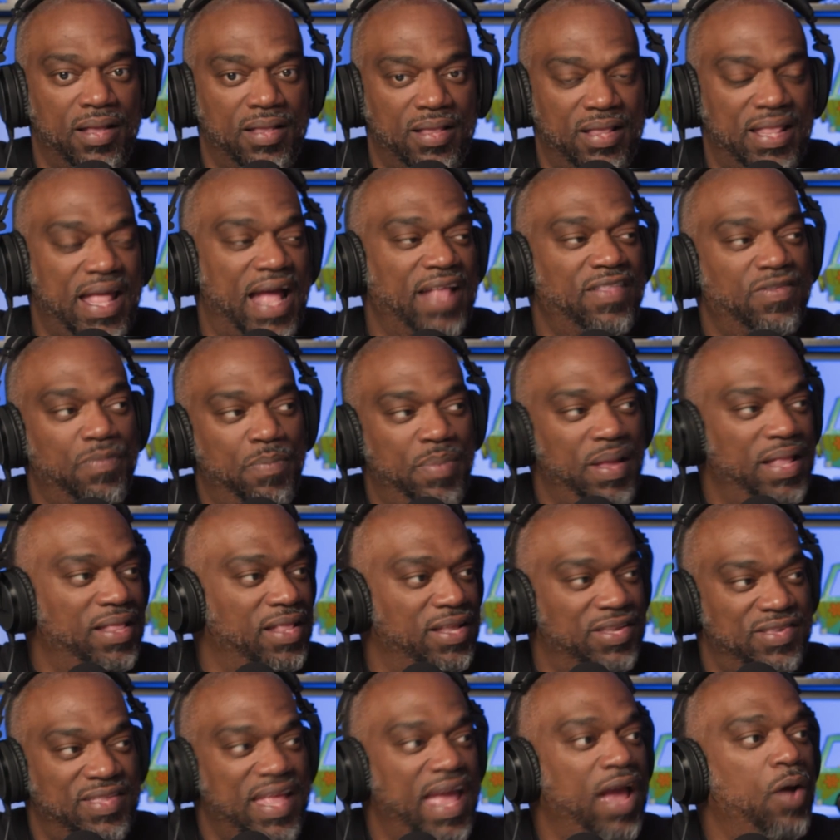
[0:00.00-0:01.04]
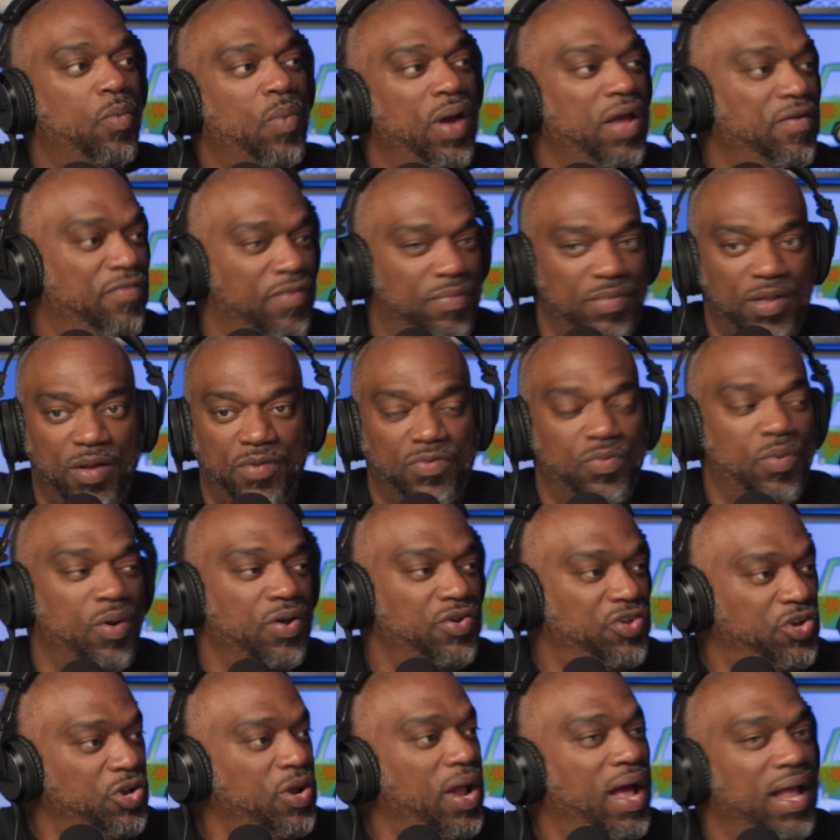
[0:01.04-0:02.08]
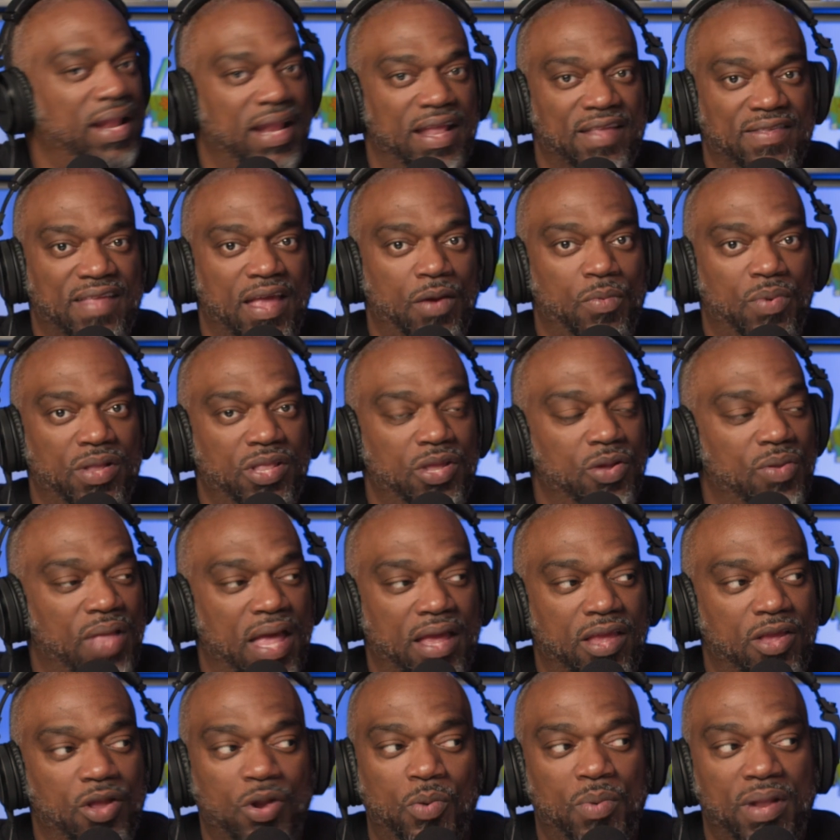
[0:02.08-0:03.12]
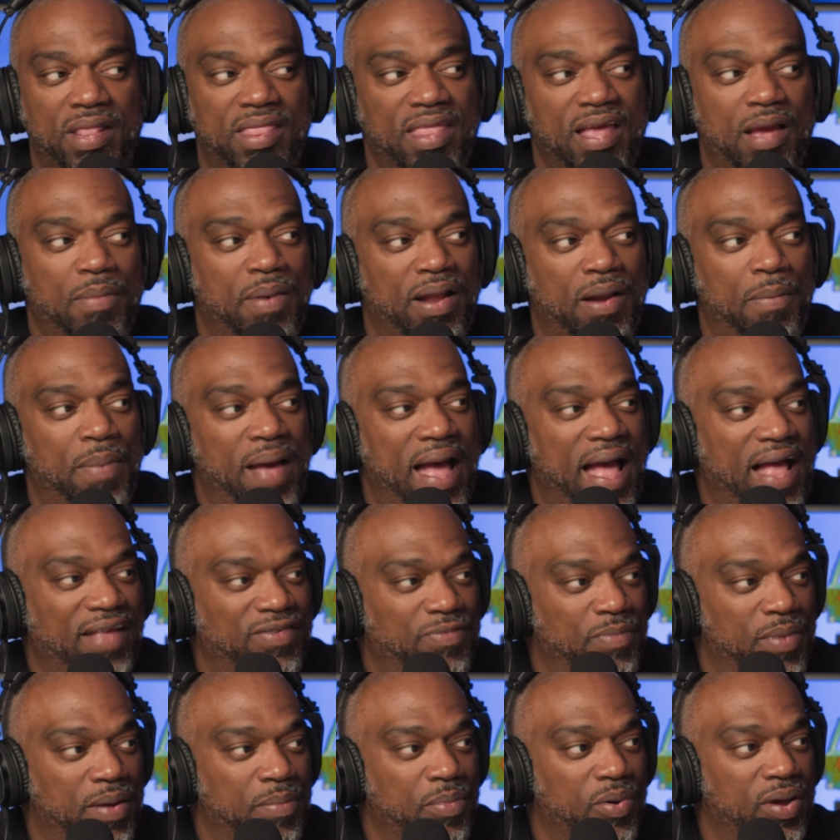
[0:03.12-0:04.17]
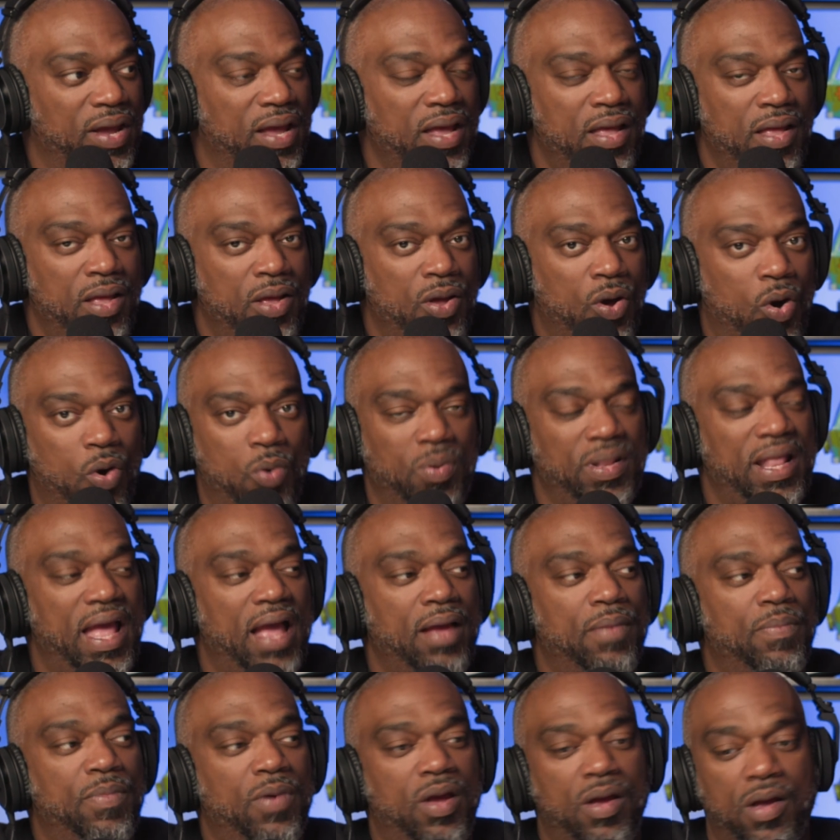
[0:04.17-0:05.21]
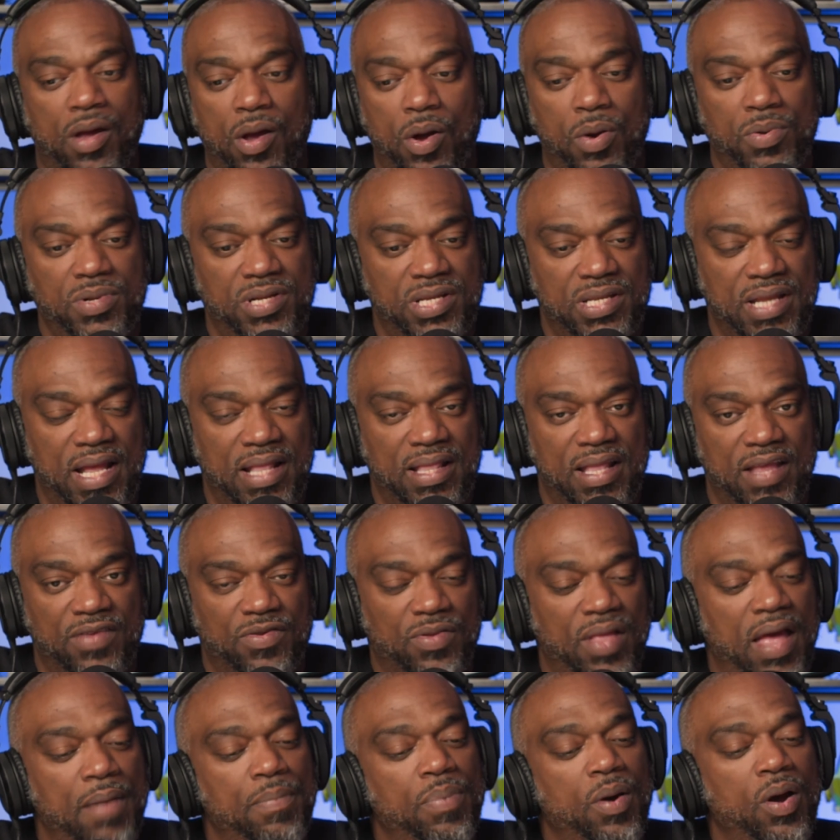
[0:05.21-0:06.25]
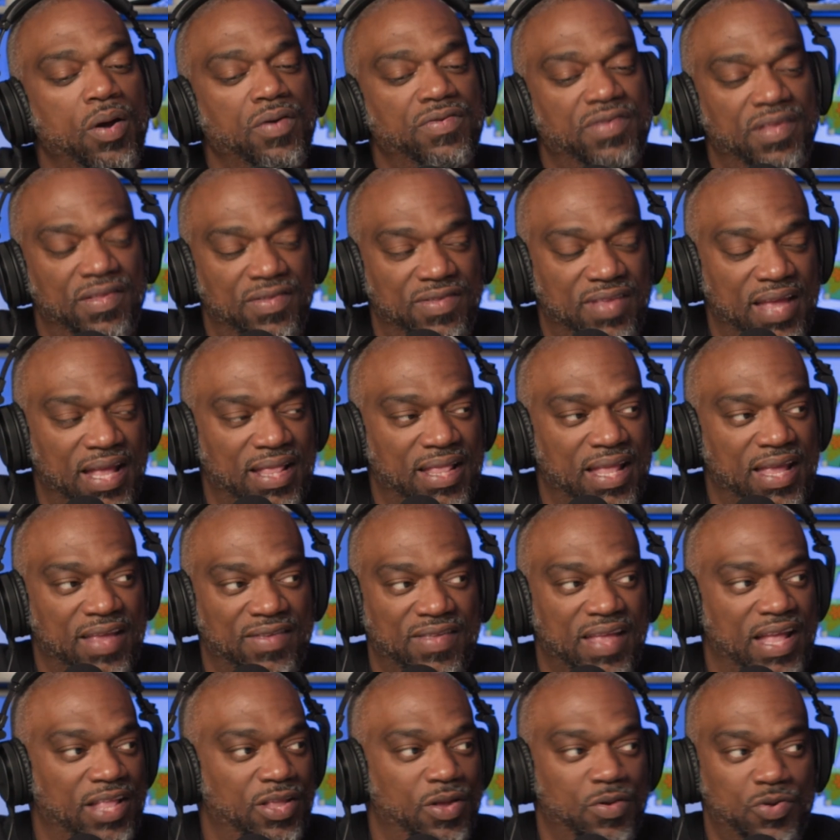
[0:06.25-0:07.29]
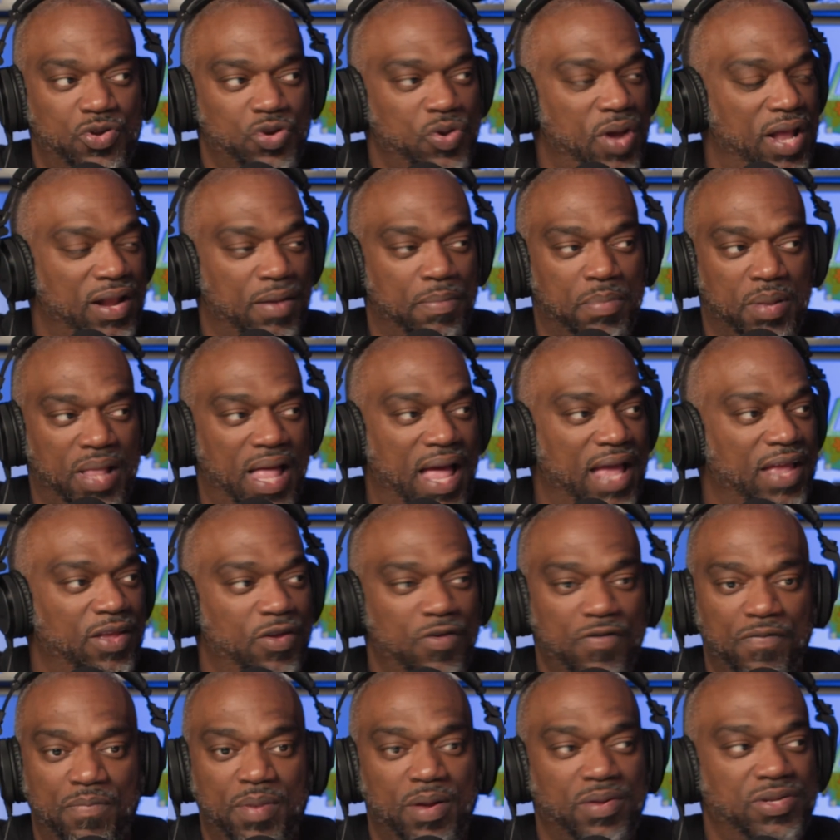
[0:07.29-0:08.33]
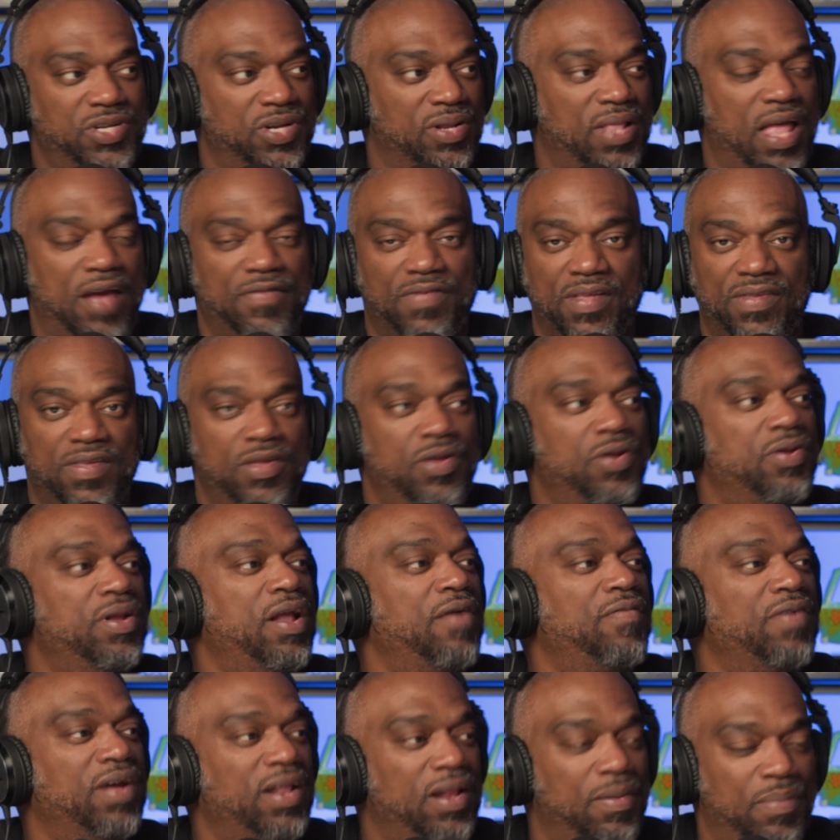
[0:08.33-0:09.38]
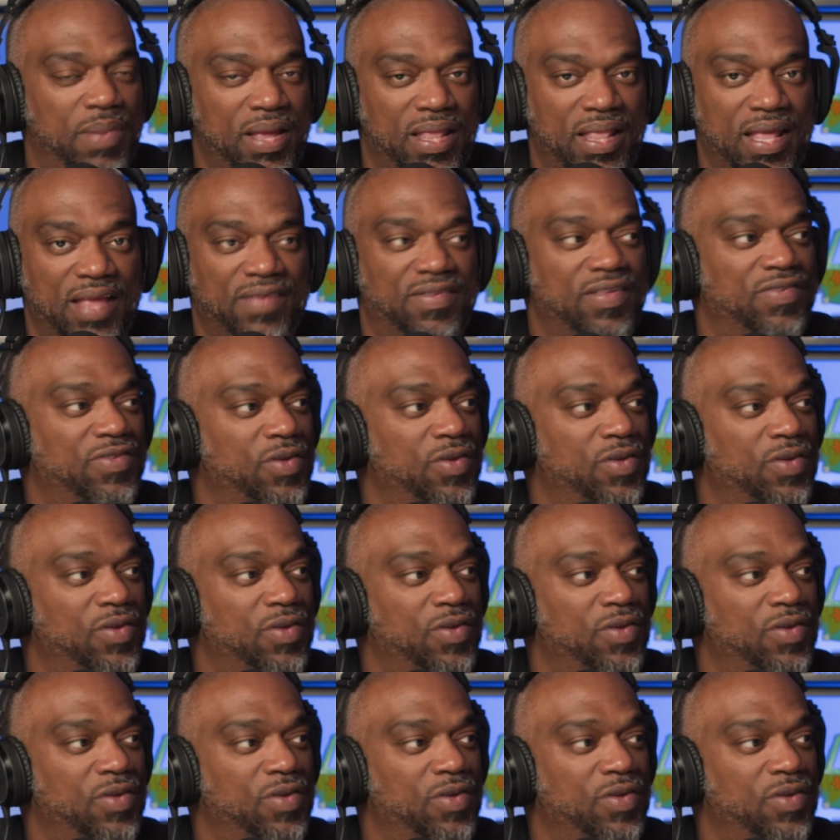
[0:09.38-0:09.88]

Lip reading: that's been to stay away from those words. You know how it is, like when you don't want to think about a past memory, or when that coach said this, or that person said this, and you try to block, you've built your life and say, you're never going to be this.